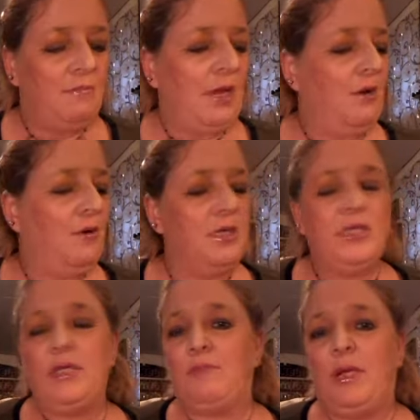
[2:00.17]
But I ordered
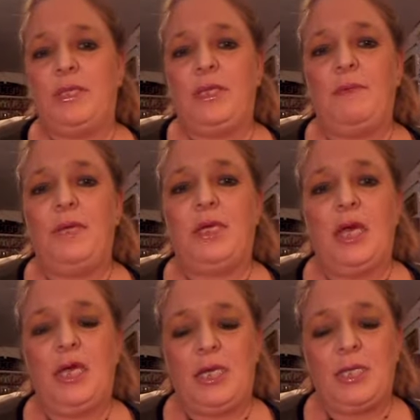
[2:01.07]
this bracelet
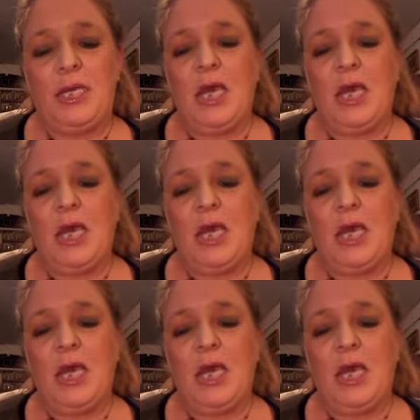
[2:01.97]
because